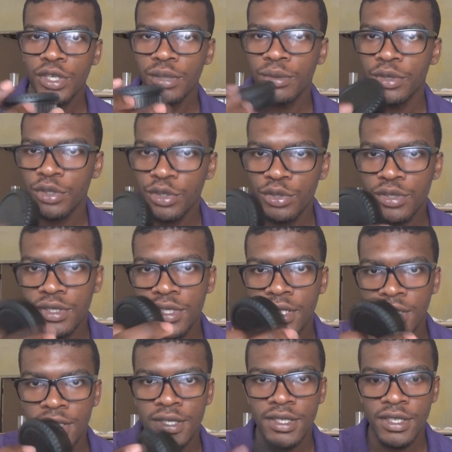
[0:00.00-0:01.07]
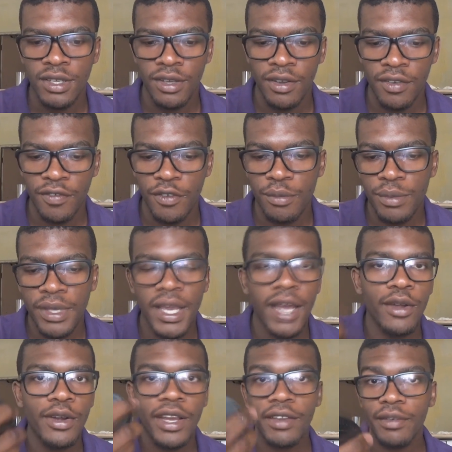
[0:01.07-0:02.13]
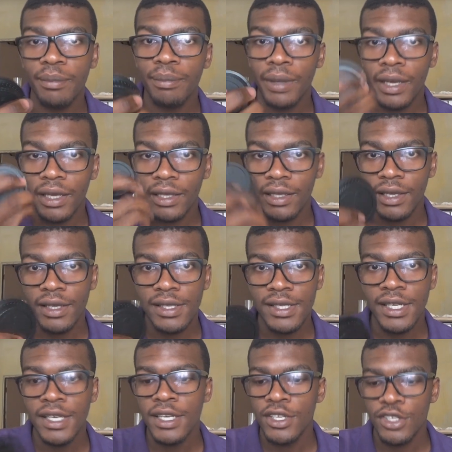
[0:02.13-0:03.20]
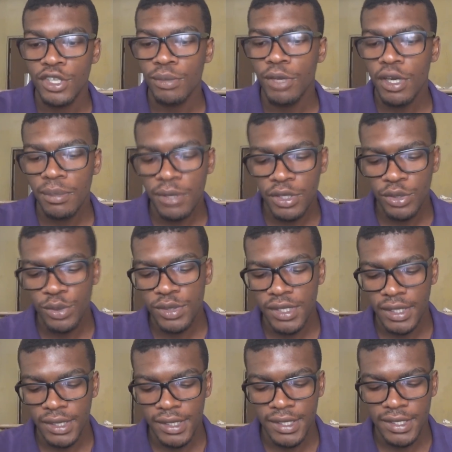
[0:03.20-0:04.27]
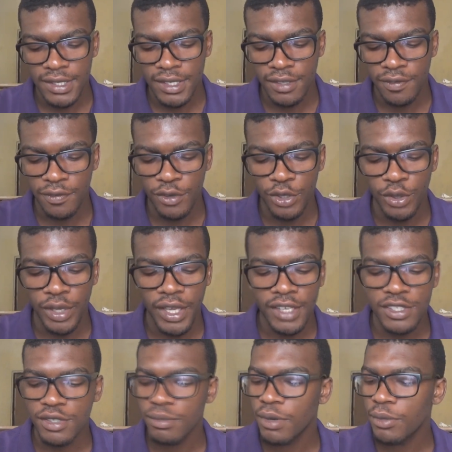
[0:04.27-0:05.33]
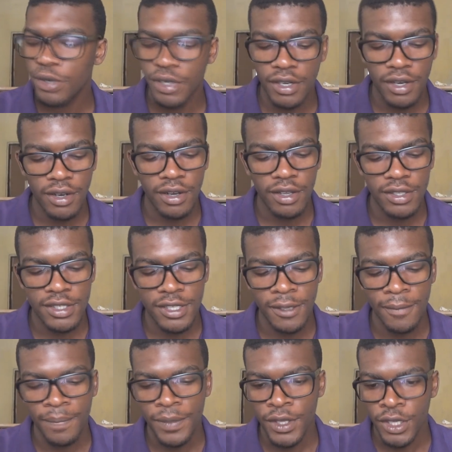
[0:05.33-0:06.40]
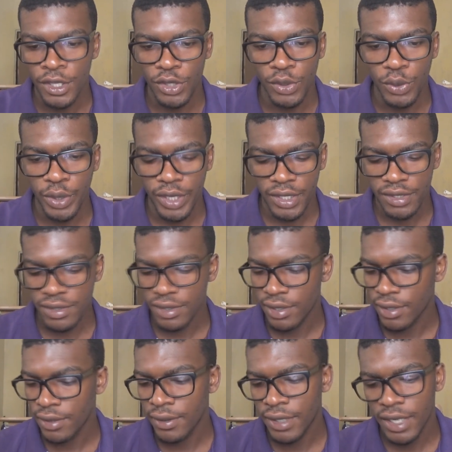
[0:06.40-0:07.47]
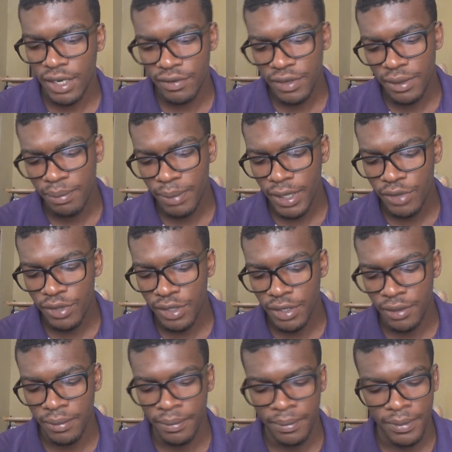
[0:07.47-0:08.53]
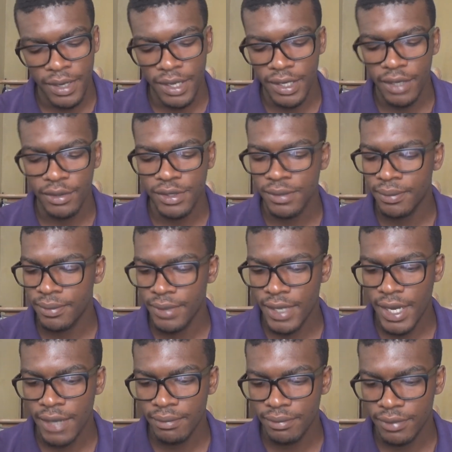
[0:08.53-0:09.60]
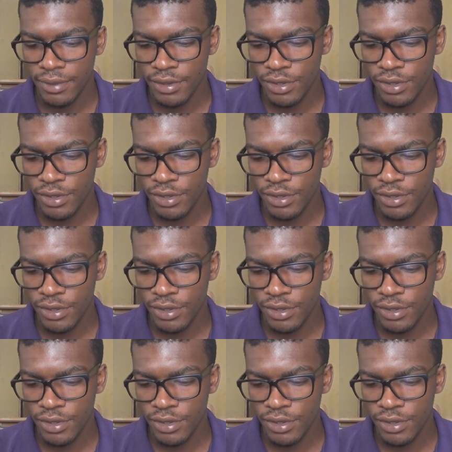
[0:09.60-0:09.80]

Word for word: you can use this. For me, I don't have a bag yet, so I'm gonna be using this for your extra memory cards, your extra. Can I fit a battery in there? I doubt. Not.